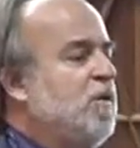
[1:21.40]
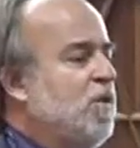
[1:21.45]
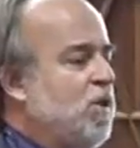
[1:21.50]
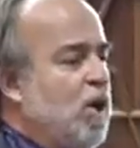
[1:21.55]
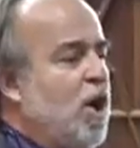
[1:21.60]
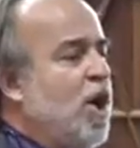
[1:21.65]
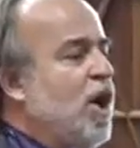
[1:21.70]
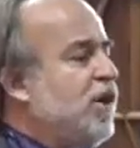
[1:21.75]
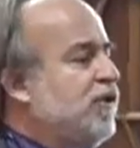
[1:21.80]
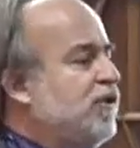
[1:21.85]

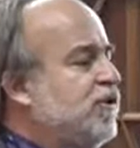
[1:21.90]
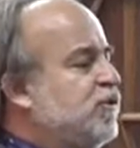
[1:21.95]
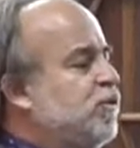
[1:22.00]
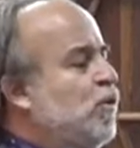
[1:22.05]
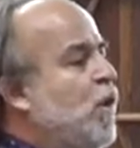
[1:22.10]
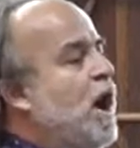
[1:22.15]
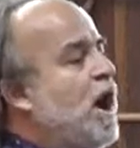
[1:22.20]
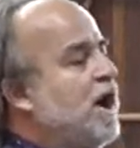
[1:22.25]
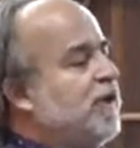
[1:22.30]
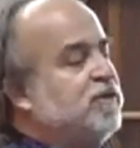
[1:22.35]
large
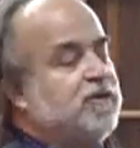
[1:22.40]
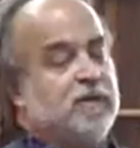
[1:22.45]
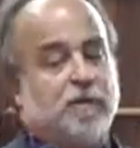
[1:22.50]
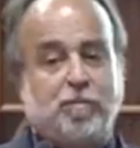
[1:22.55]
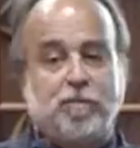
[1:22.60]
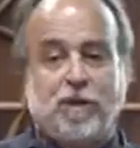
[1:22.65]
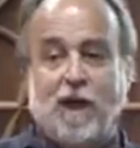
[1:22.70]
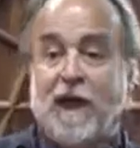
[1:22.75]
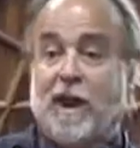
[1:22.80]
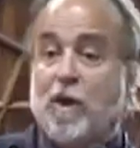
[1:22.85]
swaths of
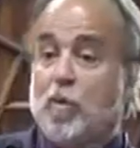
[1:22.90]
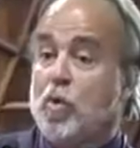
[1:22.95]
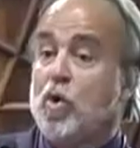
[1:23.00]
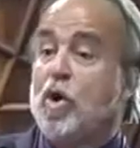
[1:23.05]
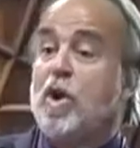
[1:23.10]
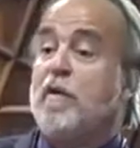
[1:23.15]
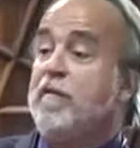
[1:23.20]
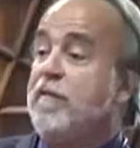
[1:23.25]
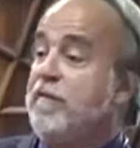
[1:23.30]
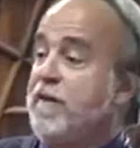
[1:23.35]
the planet were
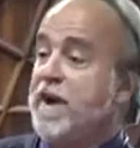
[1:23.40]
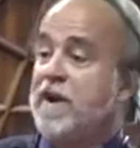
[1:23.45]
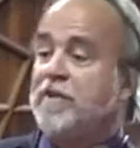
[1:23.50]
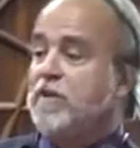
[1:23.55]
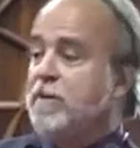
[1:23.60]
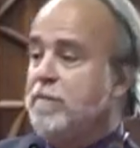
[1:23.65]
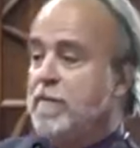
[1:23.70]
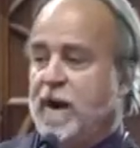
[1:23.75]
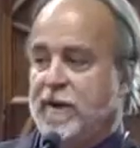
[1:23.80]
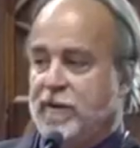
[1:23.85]

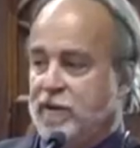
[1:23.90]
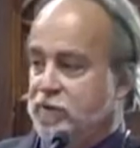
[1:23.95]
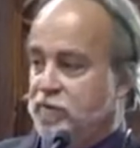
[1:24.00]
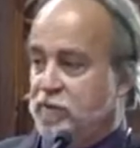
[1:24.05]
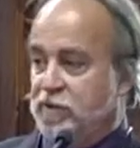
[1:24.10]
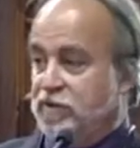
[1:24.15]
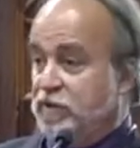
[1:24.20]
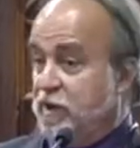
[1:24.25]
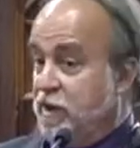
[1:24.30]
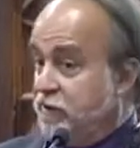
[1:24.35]
unaffected by this
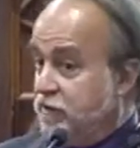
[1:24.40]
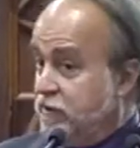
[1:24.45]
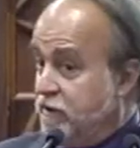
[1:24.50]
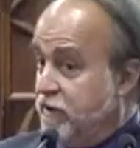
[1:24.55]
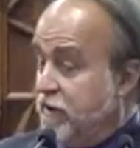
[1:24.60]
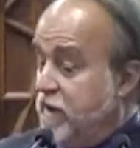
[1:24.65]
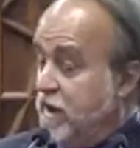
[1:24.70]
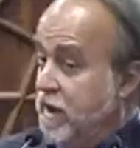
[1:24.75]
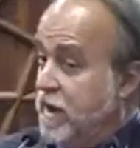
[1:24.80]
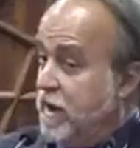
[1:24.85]
recession.
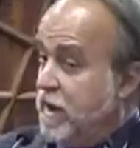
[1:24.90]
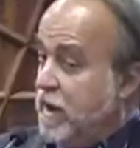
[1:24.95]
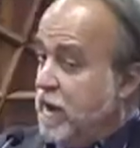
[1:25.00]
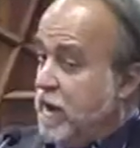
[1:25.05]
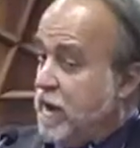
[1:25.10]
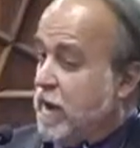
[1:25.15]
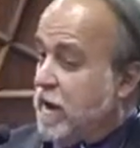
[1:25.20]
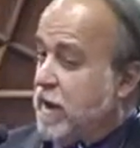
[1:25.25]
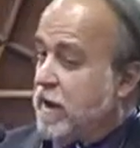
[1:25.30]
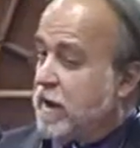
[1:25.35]

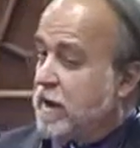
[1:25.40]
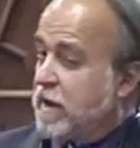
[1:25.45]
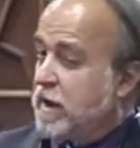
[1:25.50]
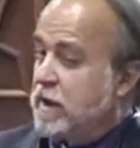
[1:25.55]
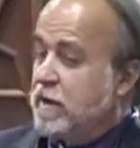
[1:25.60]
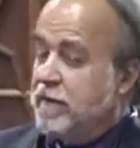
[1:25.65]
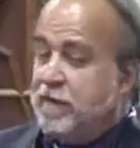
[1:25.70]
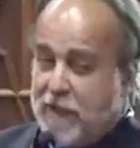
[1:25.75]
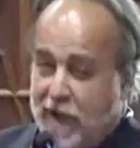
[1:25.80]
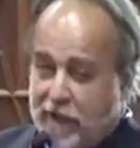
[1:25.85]

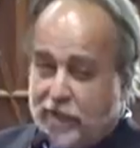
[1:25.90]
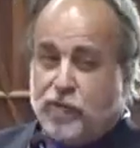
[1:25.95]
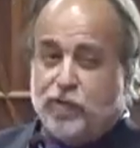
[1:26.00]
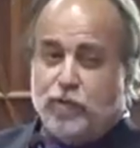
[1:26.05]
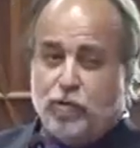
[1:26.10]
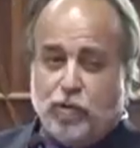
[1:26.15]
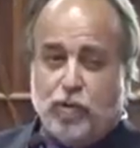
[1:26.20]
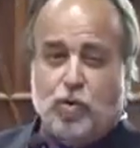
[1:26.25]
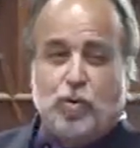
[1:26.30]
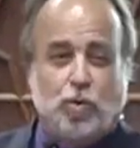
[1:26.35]
If that's
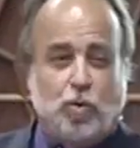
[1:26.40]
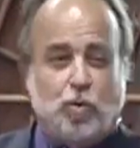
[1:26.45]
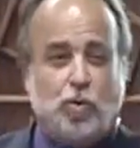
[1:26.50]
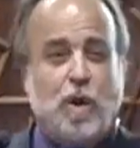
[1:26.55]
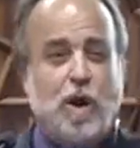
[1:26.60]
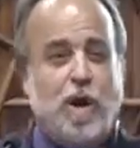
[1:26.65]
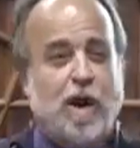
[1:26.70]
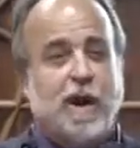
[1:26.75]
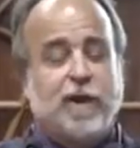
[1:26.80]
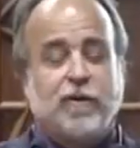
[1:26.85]

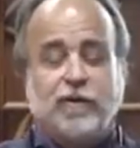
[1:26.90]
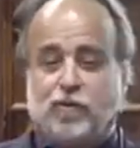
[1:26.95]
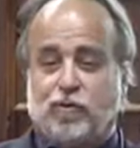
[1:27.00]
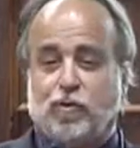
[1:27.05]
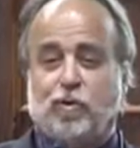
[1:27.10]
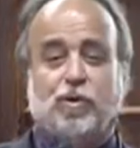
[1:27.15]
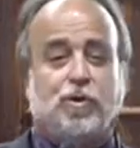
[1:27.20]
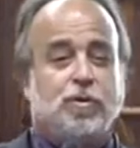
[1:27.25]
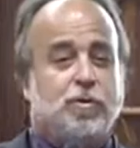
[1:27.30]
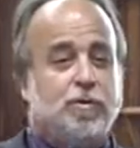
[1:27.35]
true, I
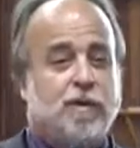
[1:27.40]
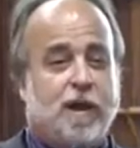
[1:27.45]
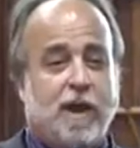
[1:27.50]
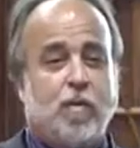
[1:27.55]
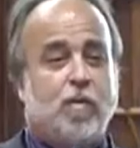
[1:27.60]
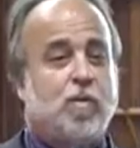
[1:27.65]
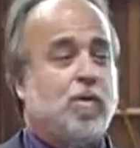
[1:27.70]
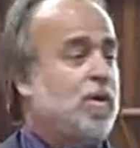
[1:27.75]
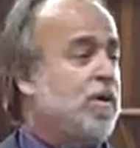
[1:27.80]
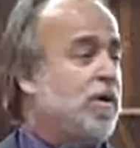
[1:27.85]
assure you
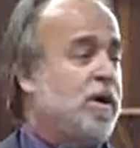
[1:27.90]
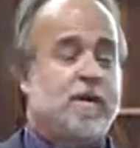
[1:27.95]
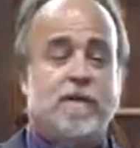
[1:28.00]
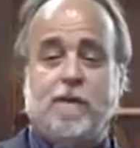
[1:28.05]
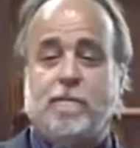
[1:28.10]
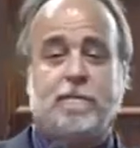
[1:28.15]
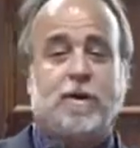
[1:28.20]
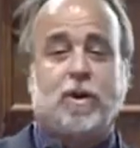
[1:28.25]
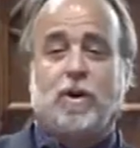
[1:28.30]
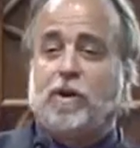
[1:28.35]
they were in
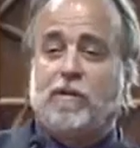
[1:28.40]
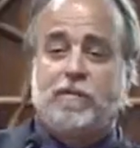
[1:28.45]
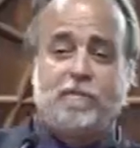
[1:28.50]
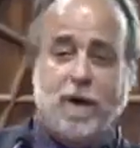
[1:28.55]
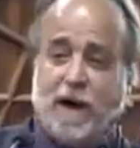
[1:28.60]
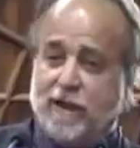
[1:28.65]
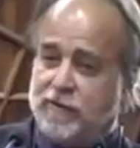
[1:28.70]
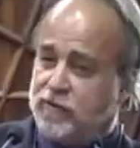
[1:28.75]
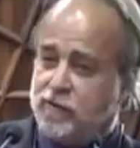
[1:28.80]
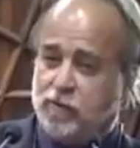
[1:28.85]
the middle of
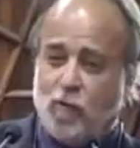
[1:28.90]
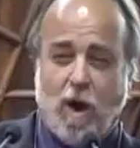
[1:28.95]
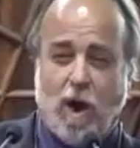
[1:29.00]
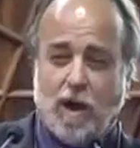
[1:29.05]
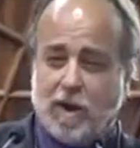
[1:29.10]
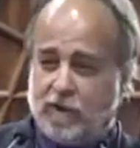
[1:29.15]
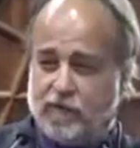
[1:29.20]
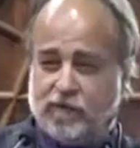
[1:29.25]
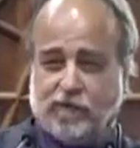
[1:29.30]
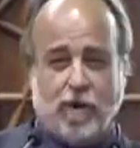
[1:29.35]

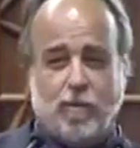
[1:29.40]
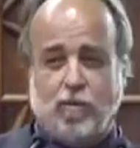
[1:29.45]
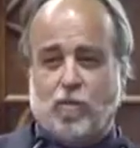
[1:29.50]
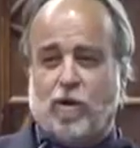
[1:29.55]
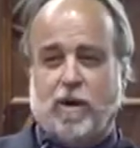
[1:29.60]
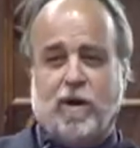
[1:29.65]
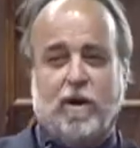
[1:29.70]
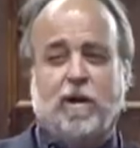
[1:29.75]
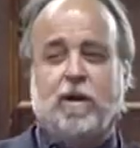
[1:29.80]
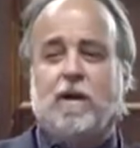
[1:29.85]
Botswana
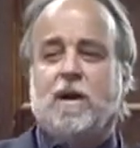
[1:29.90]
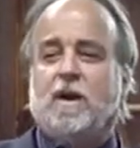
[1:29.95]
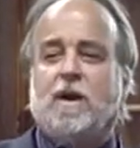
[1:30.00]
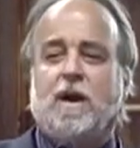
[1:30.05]
somewhere.